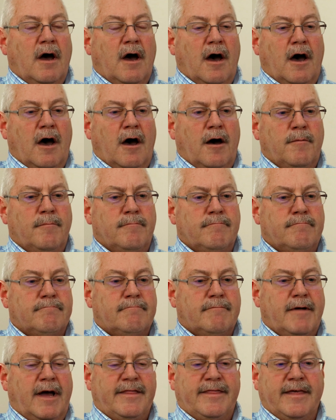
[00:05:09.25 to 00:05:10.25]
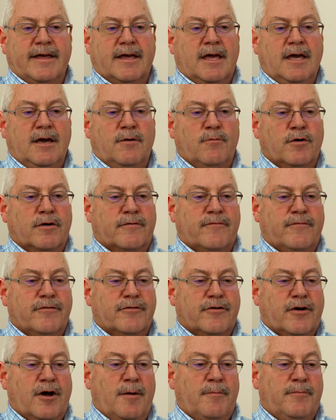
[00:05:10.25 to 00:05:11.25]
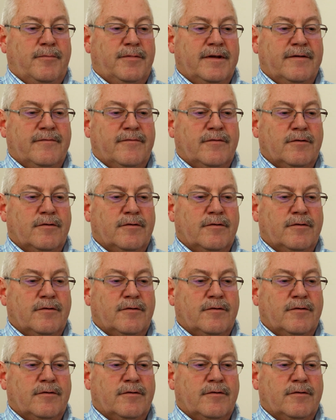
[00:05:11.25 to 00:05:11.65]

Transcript: Um, I think he worked for the company